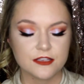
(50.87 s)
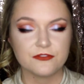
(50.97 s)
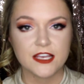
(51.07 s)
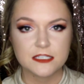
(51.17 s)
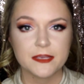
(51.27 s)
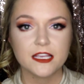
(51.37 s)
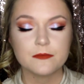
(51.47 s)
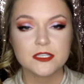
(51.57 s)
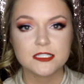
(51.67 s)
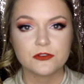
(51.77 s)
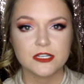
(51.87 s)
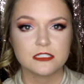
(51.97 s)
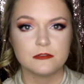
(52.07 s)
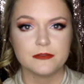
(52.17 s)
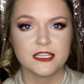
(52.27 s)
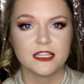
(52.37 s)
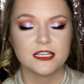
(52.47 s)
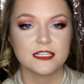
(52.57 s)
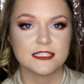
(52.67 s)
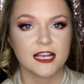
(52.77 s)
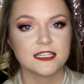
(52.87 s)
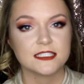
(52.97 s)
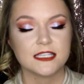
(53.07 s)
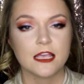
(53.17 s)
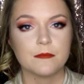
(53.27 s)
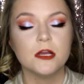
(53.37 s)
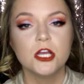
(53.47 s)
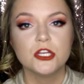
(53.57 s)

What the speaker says: The face makeup is going to be the exact same.